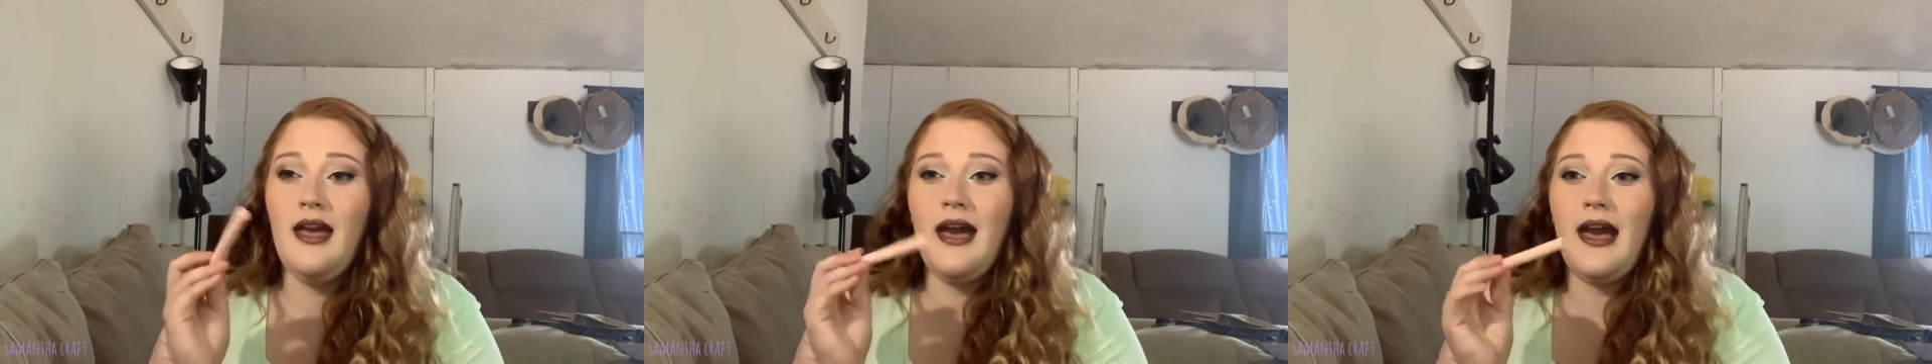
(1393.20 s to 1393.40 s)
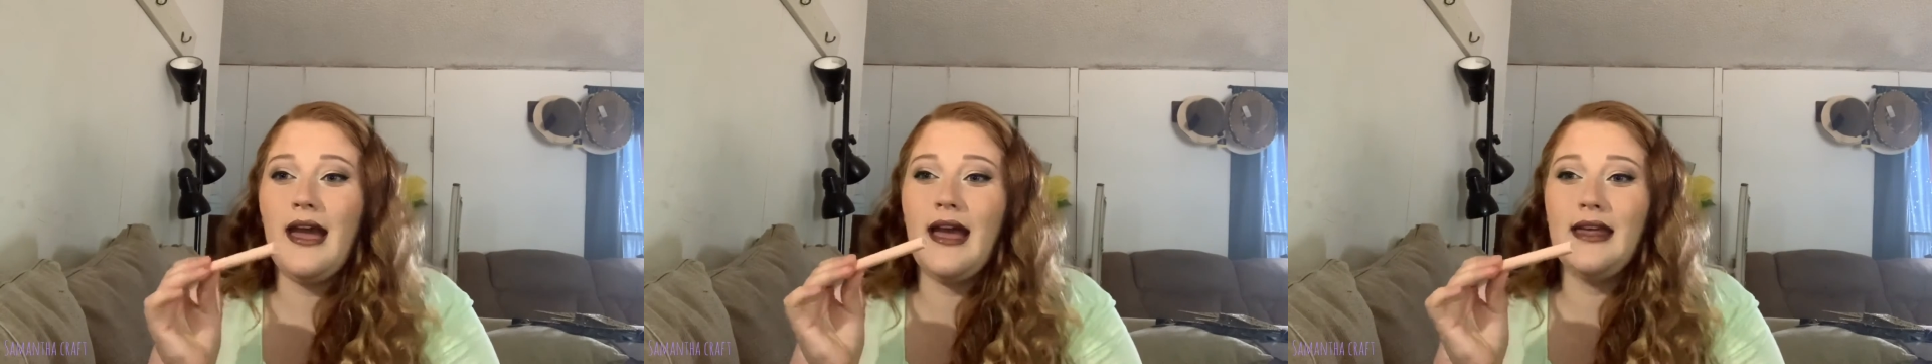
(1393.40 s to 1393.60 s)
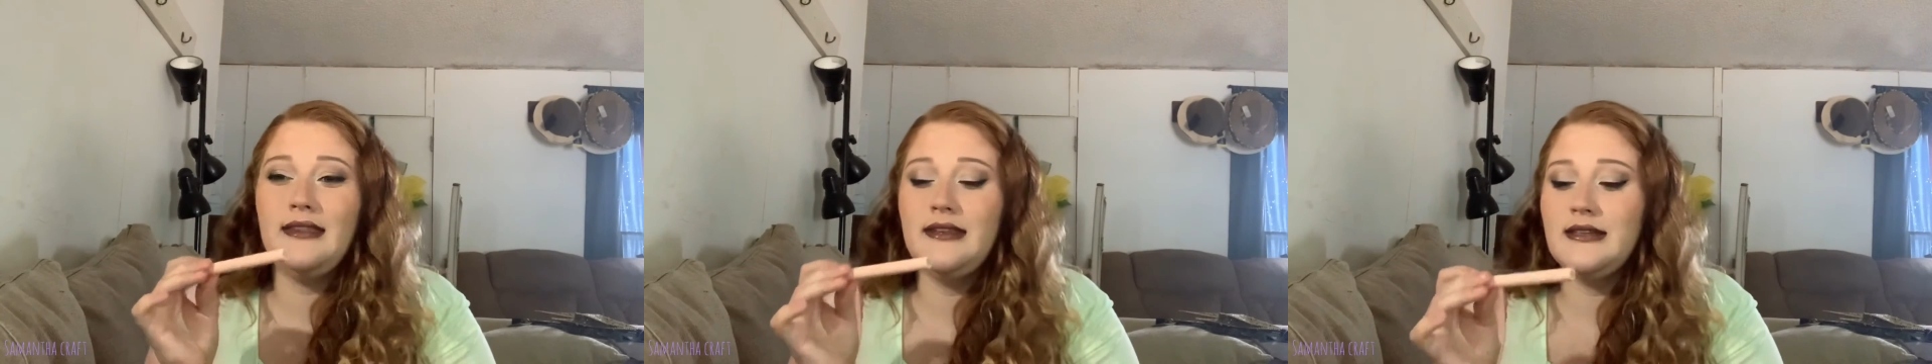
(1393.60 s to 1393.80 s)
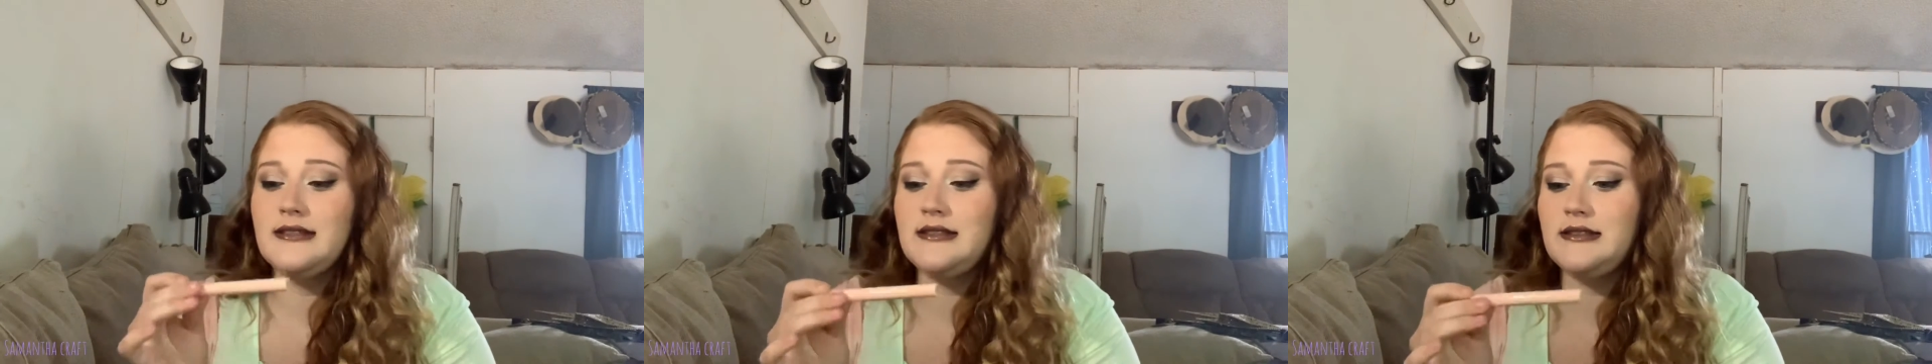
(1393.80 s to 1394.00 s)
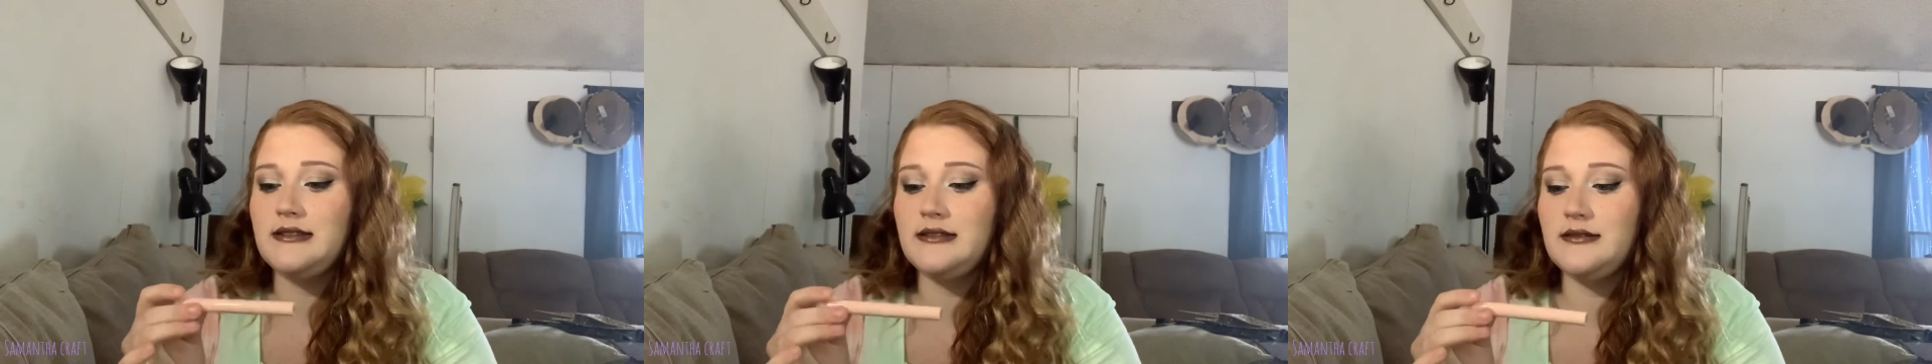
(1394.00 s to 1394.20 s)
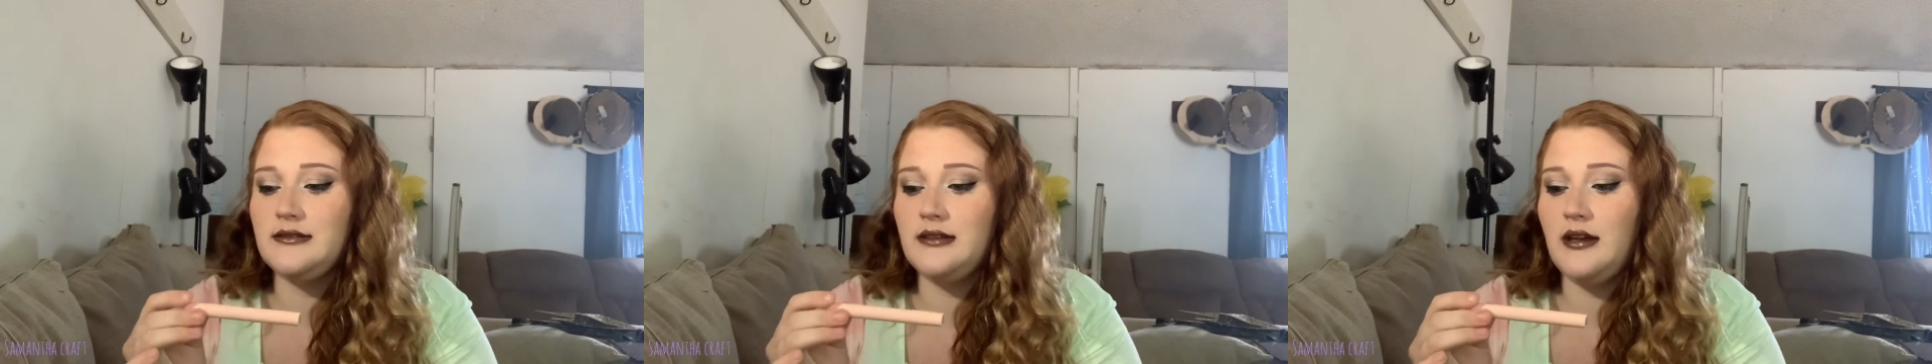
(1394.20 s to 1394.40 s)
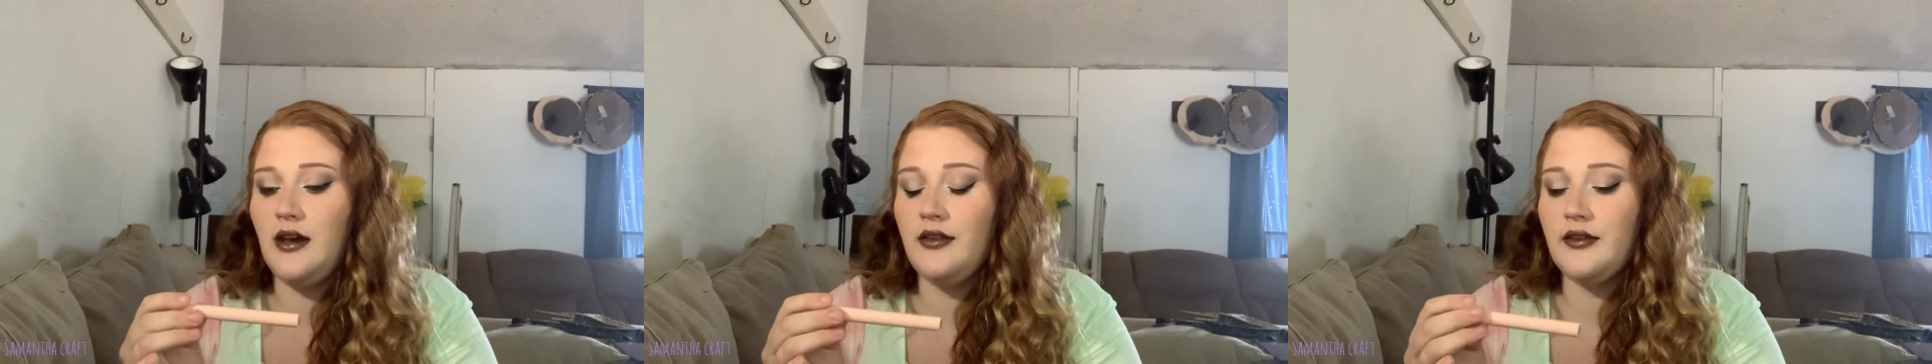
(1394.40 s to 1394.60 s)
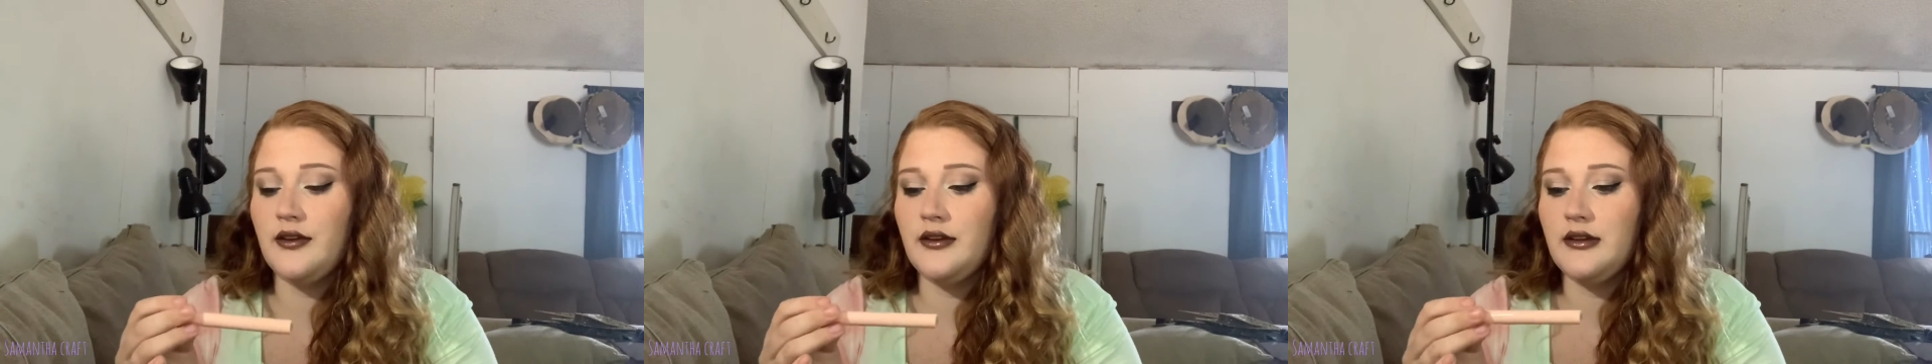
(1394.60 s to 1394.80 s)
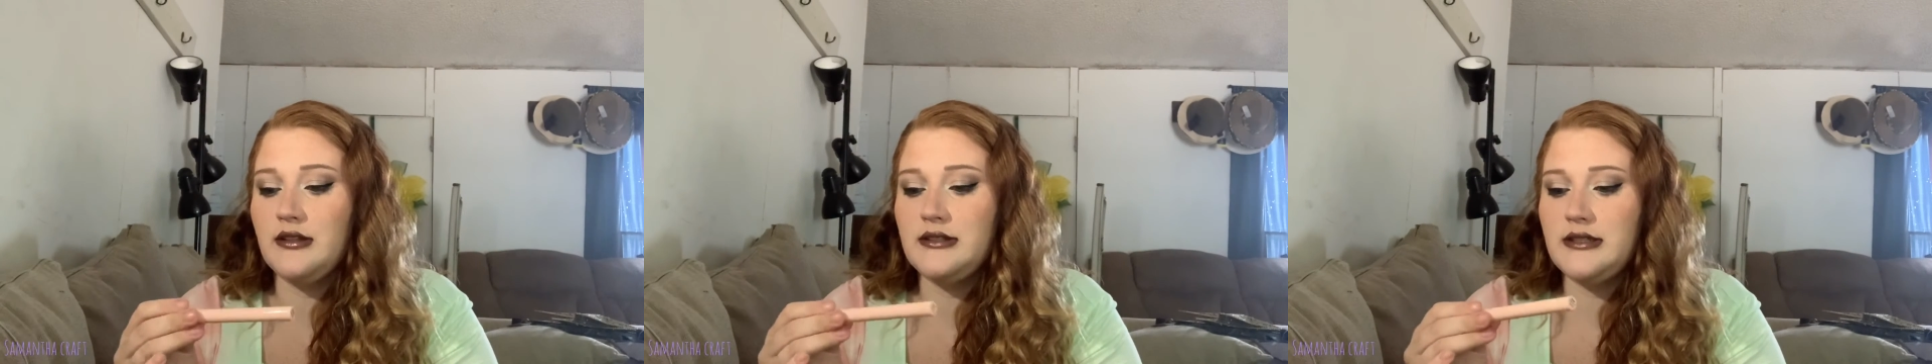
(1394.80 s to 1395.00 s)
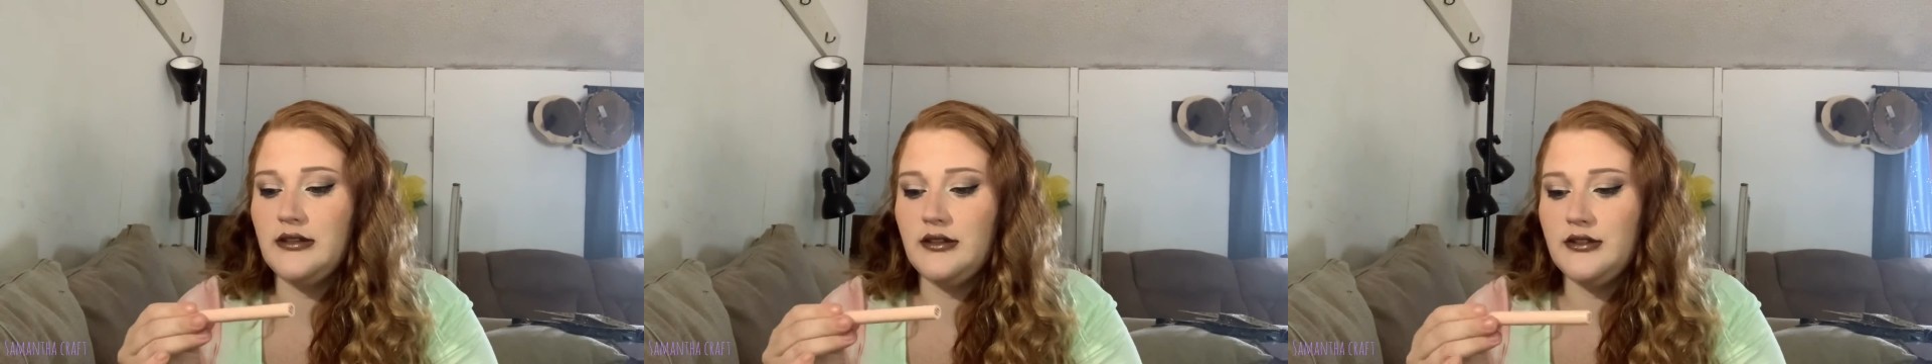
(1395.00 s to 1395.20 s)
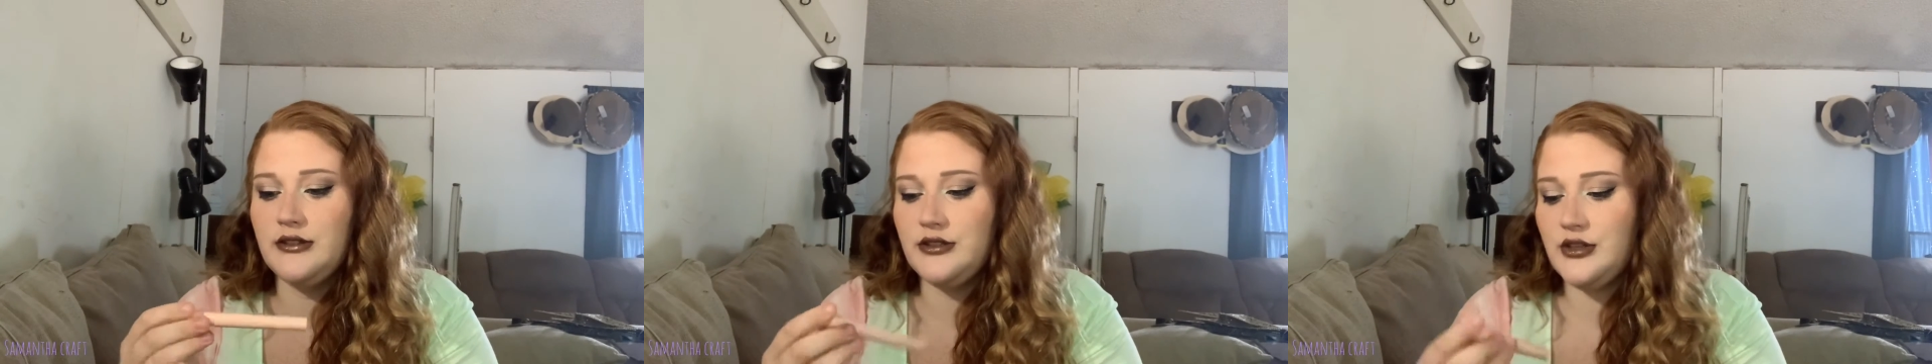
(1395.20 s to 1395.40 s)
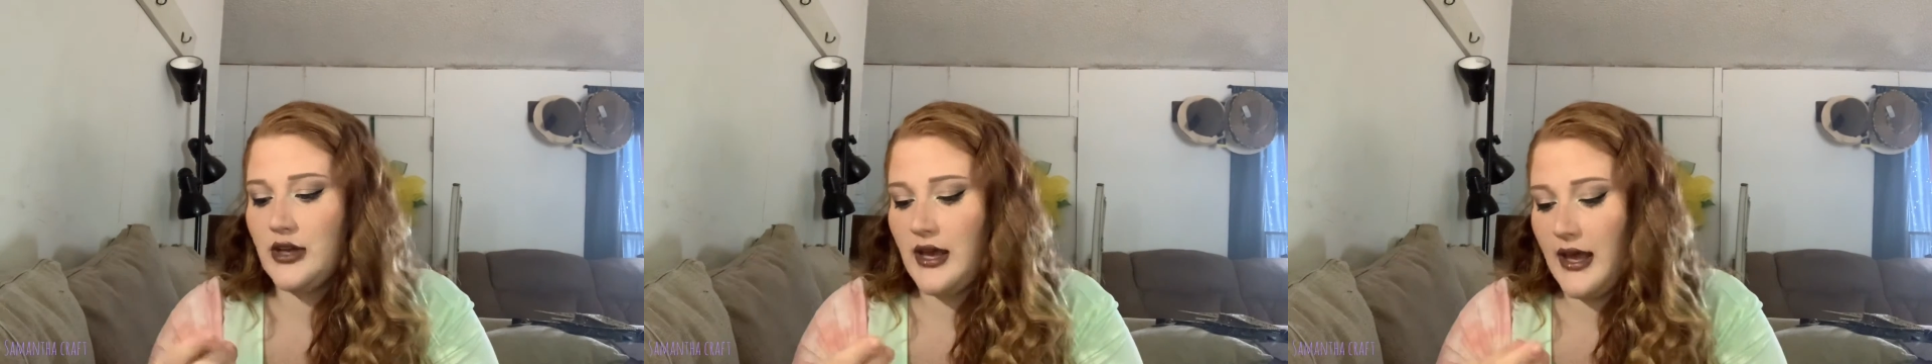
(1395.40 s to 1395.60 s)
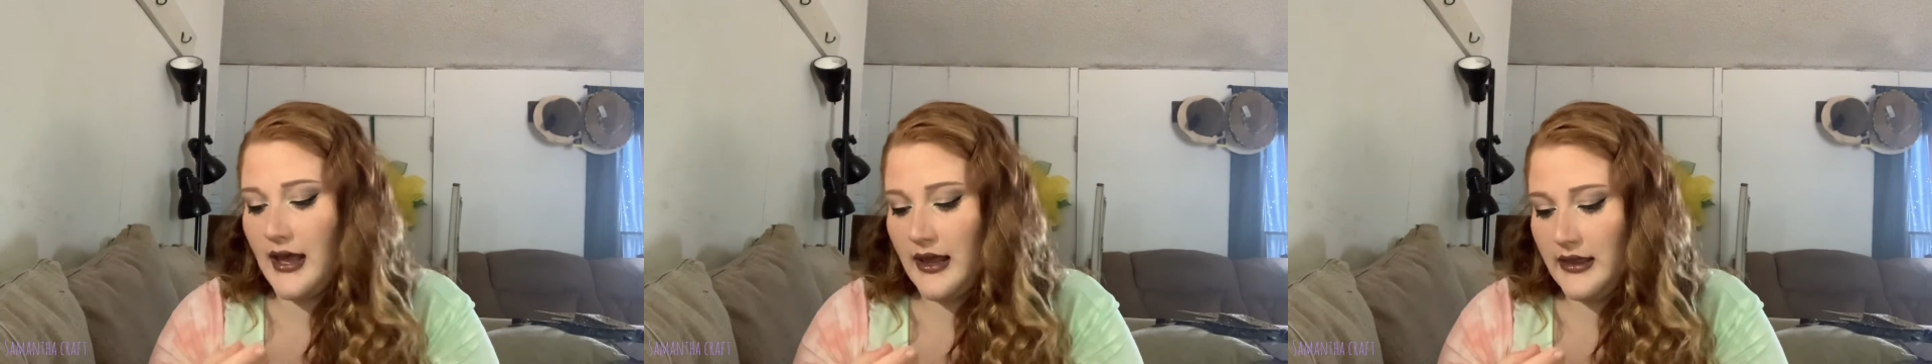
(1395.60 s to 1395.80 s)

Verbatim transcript: I had this other concealer to try,